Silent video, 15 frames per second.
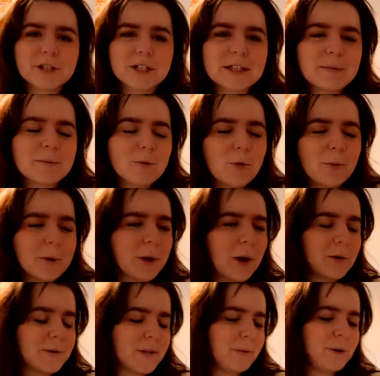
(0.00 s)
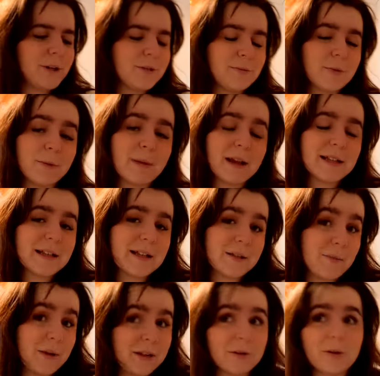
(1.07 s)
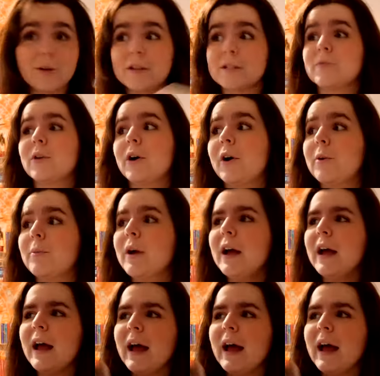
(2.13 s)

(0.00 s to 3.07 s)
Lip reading: She seems warm and cozy, which would make sense being the goddess of the home.